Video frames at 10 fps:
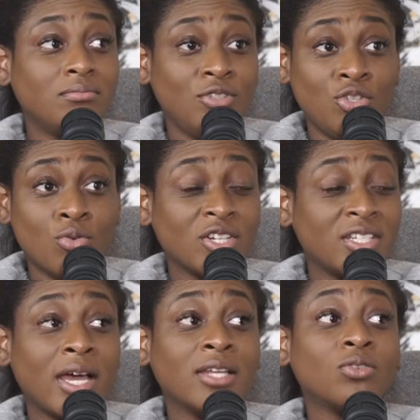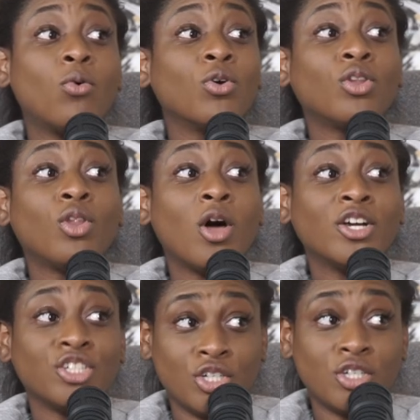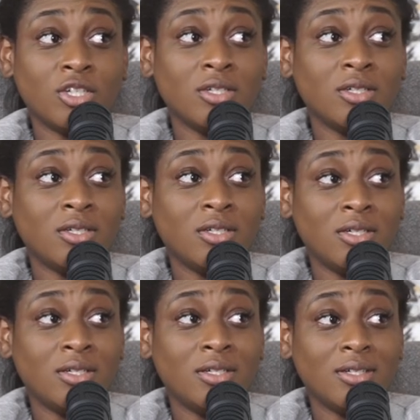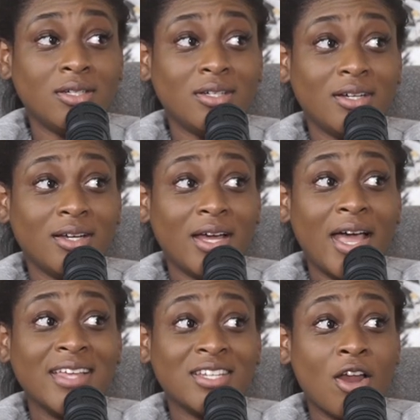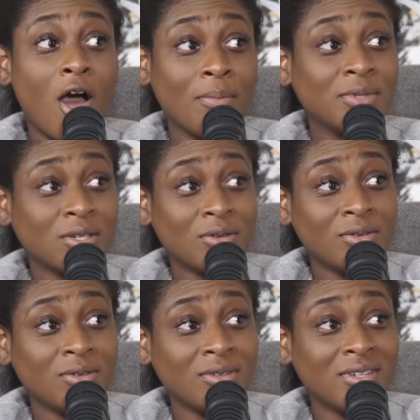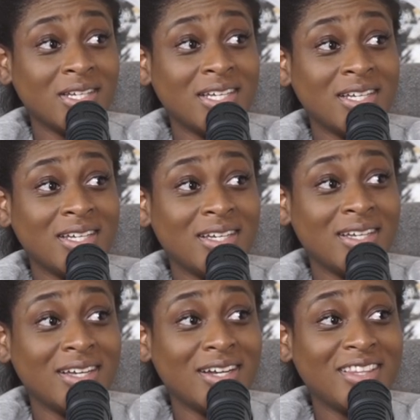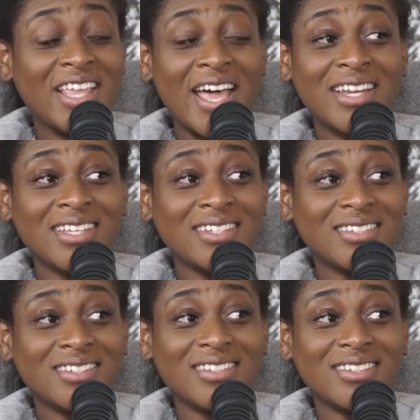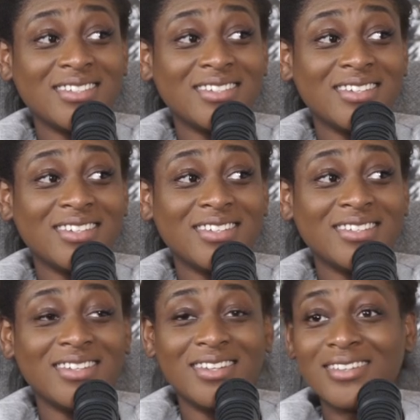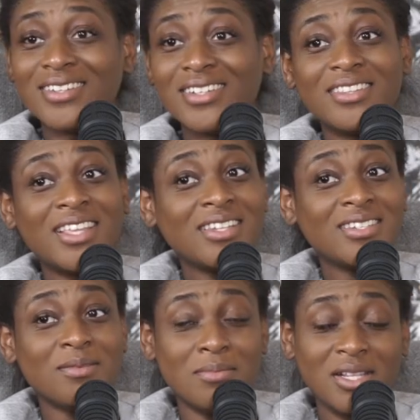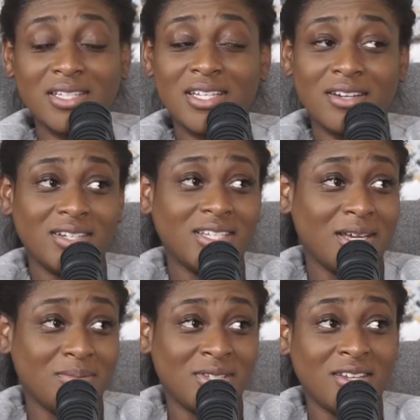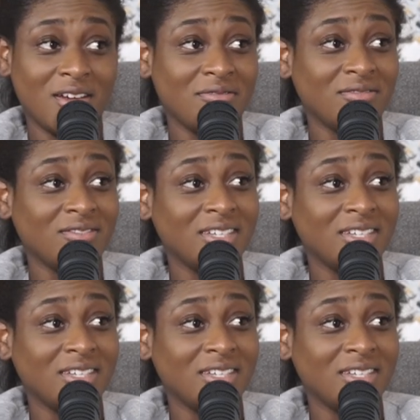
your size or larger as an obstacle. Yeah. That is that's some military type stuff.